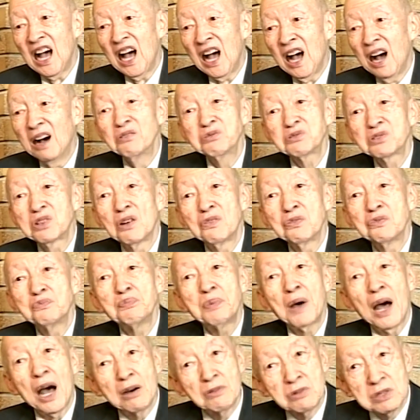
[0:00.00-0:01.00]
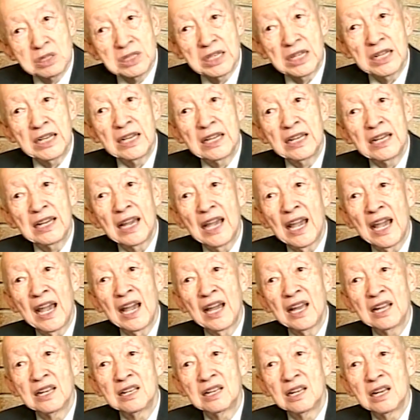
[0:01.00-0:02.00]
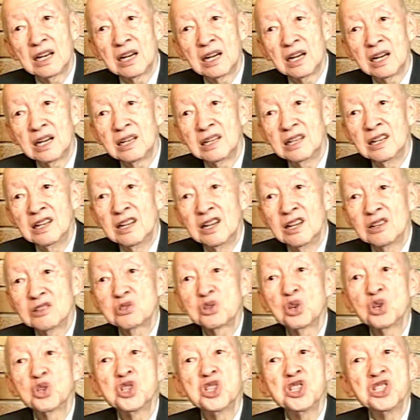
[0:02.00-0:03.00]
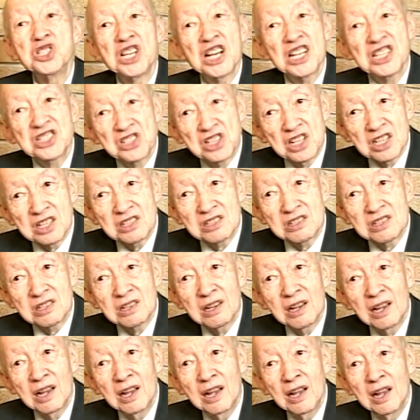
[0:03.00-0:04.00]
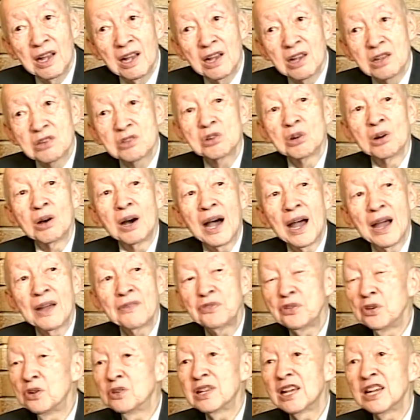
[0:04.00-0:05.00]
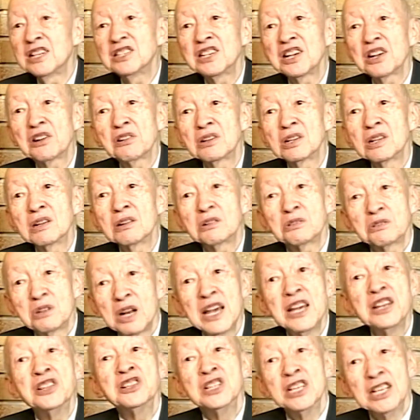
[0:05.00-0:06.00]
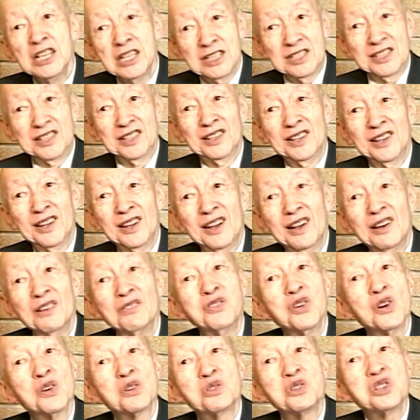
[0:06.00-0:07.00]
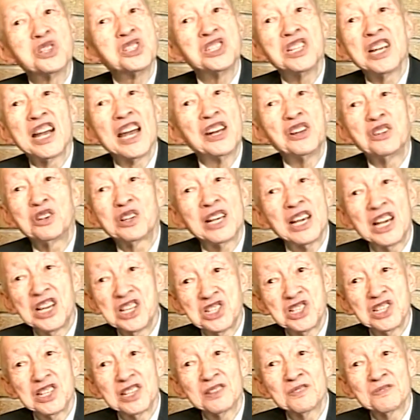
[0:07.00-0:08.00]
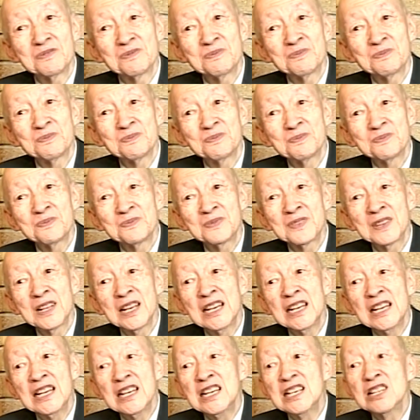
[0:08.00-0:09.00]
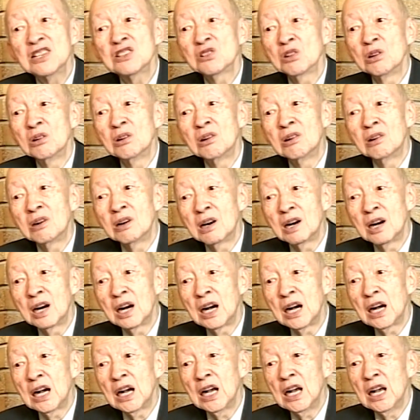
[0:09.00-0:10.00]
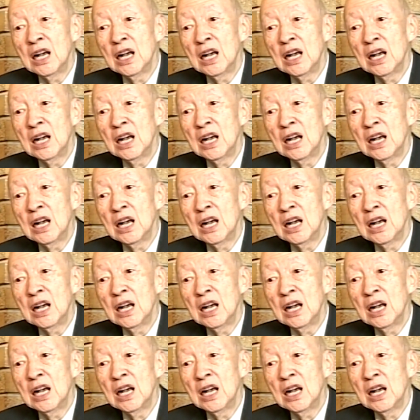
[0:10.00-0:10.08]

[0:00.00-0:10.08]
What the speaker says: out of poverty and social justice. So I feel there's a great need for Christian education. Mm-hmm. So